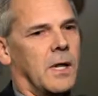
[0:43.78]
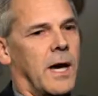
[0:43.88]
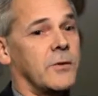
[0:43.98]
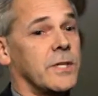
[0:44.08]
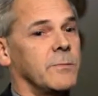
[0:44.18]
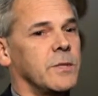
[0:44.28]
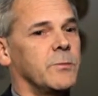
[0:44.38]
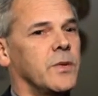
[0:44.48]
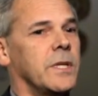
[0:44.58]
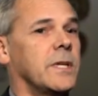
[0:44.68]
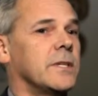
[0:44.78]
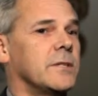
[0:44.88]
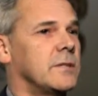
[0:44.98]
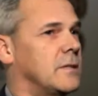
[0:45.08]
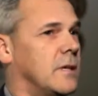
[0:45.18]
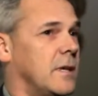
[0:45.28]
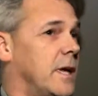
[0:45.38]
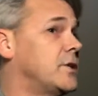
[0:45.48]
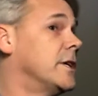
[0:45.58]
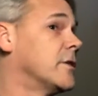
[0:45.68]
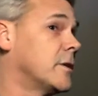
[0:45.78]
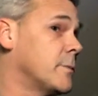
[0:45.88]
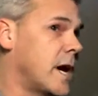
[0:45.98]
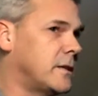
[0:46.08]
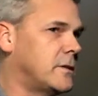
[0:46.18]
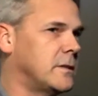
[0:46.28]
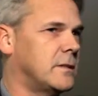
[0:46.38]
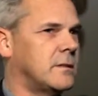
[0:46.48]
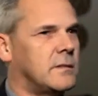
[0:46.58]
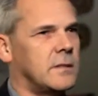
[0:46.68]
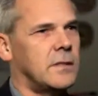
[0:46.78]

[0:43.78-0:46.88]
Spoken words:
allows him to put his engineering mind to